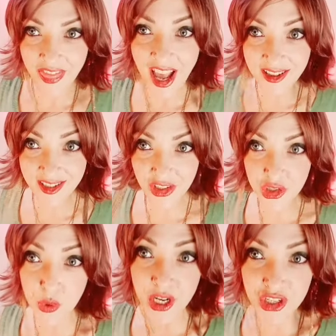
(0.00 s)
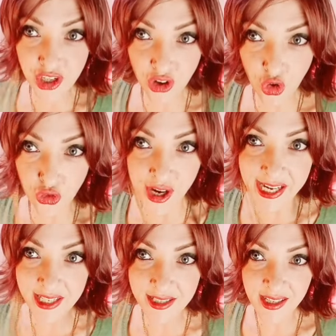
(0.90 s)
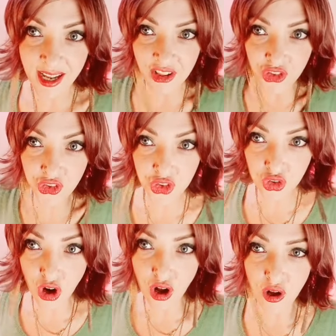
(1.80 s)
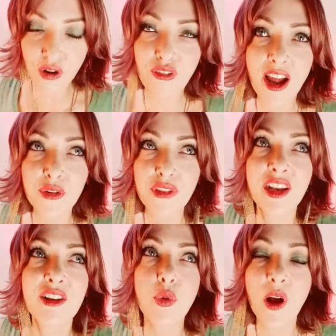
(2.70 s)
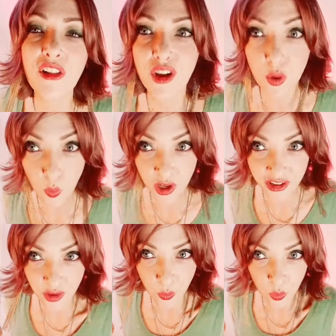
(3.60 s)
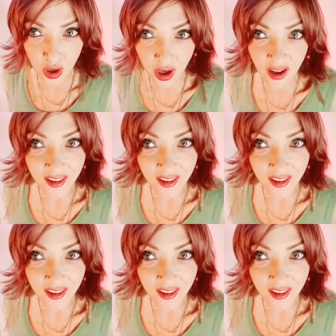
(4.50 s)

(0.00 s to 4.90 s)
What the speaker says: that situation great and strong rather than dwelling on what didn't work.